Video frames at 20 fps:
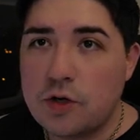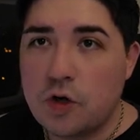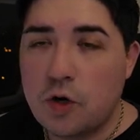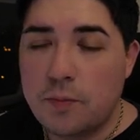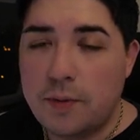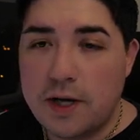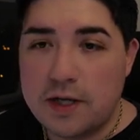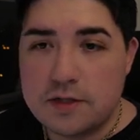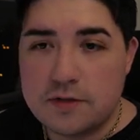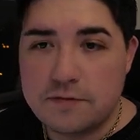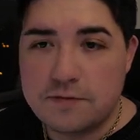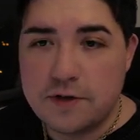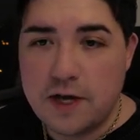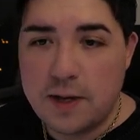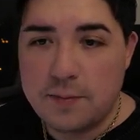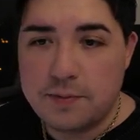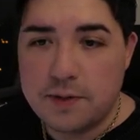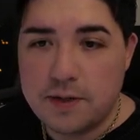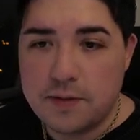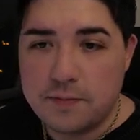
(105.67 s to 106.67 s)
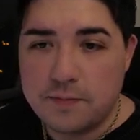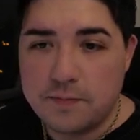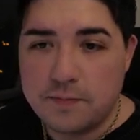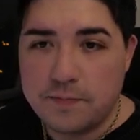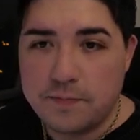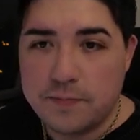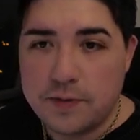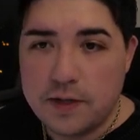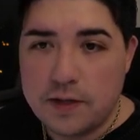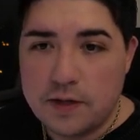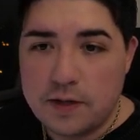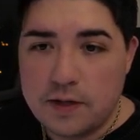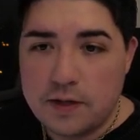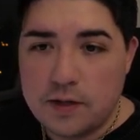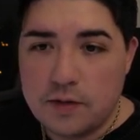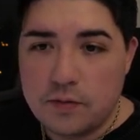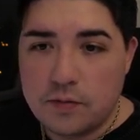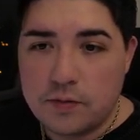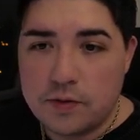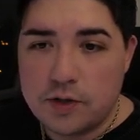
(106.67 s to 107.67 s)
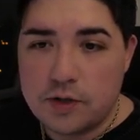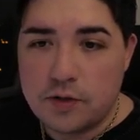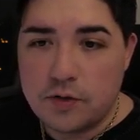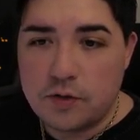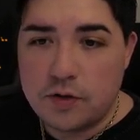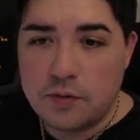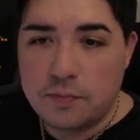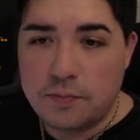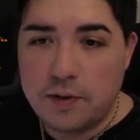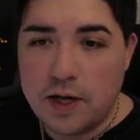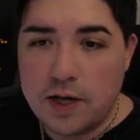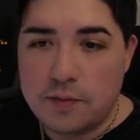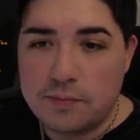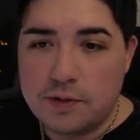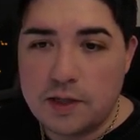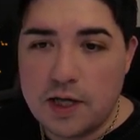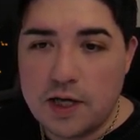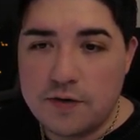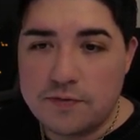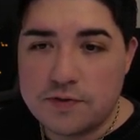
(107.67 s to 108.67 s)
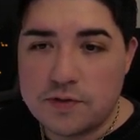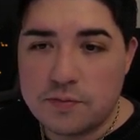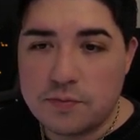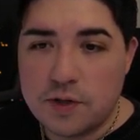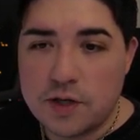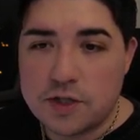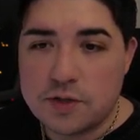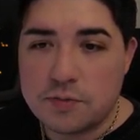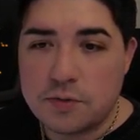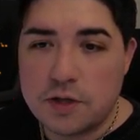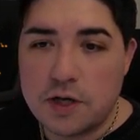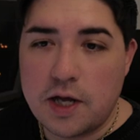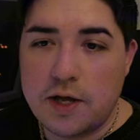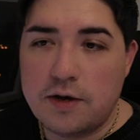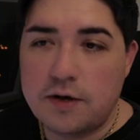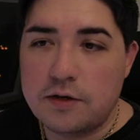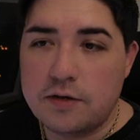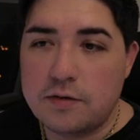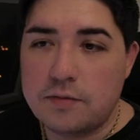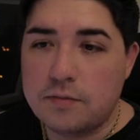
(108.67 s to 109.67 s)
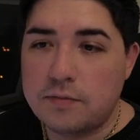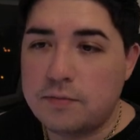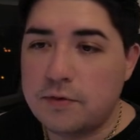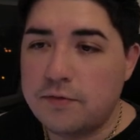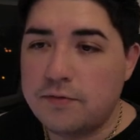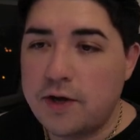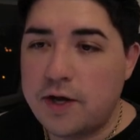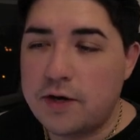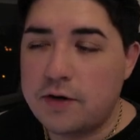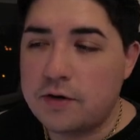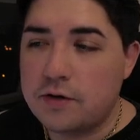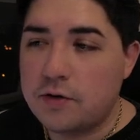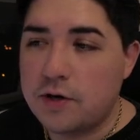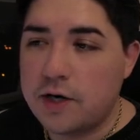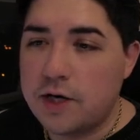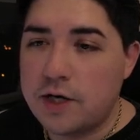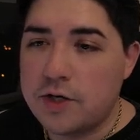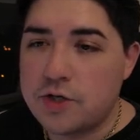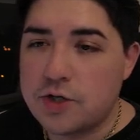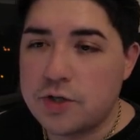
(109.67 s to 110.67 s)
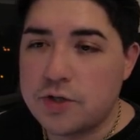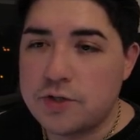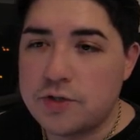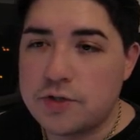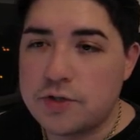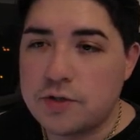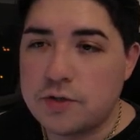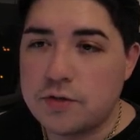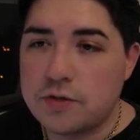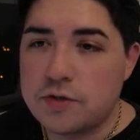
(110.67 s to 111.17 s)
go back to VAPI. We're going to go to the bottom left and press provider credentials.